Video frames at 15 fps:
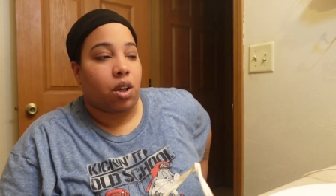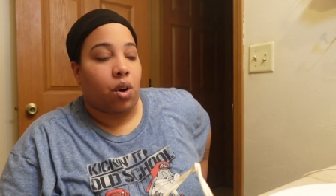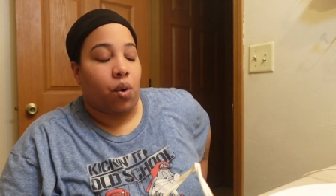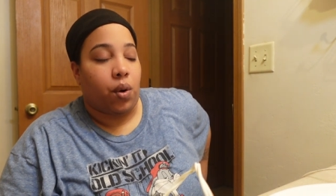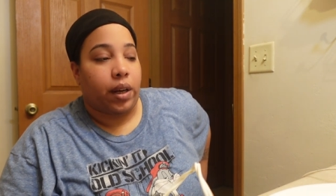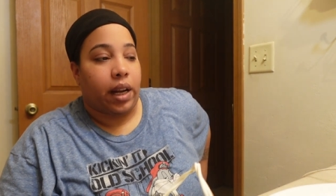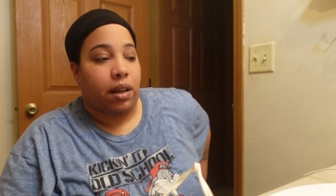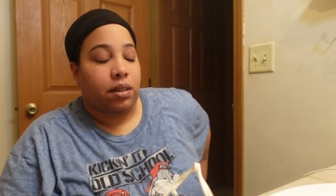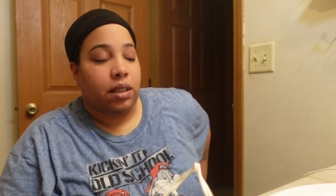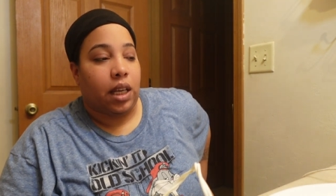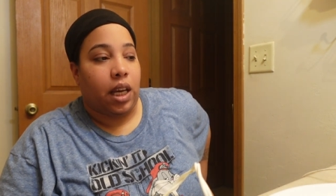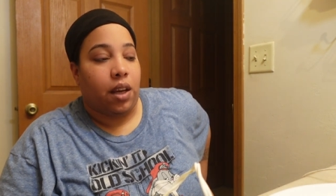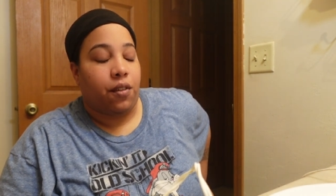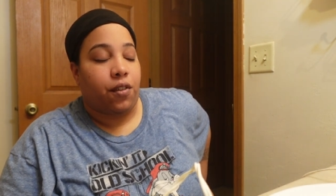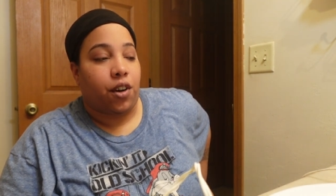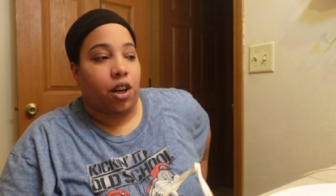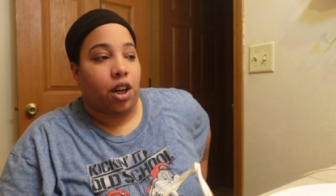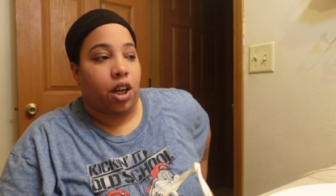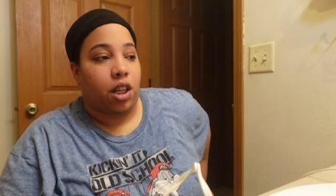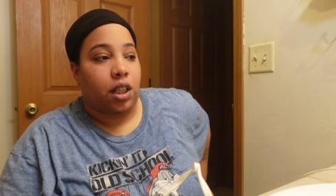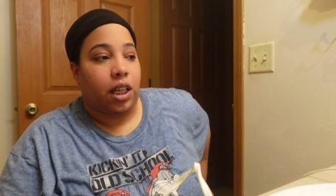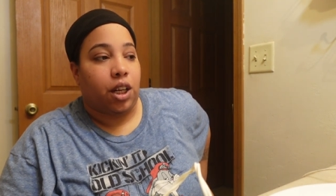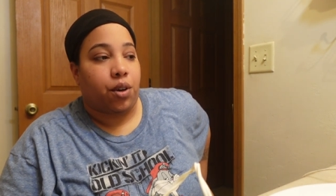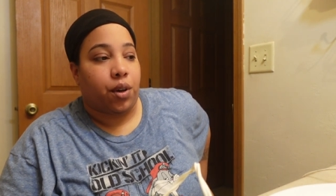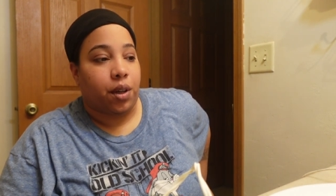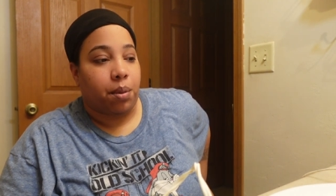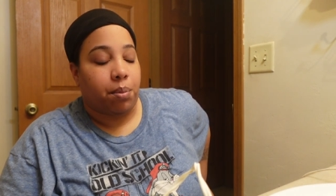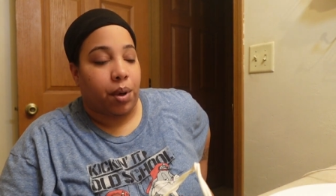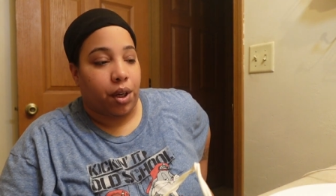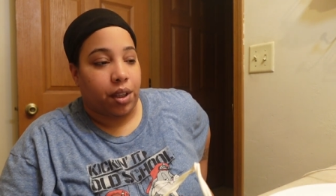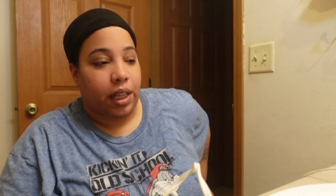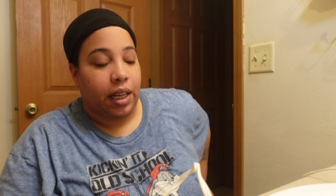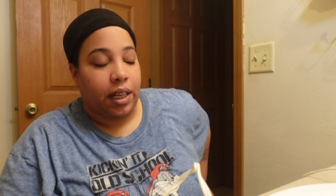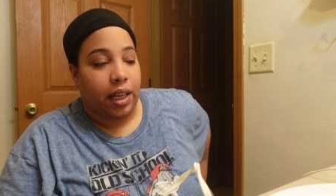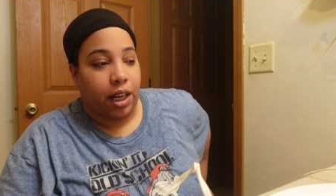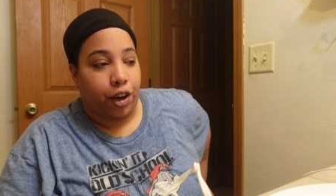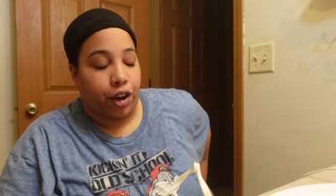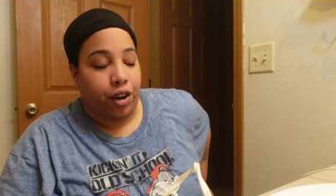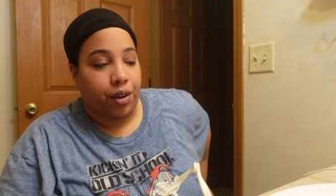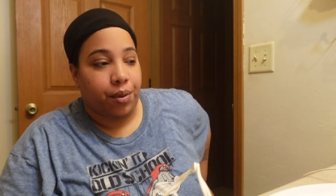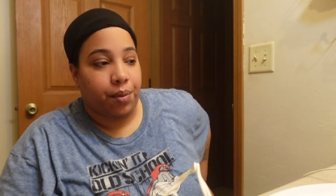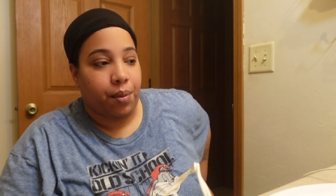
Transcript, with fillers: Going out to eat for early birthday dinner.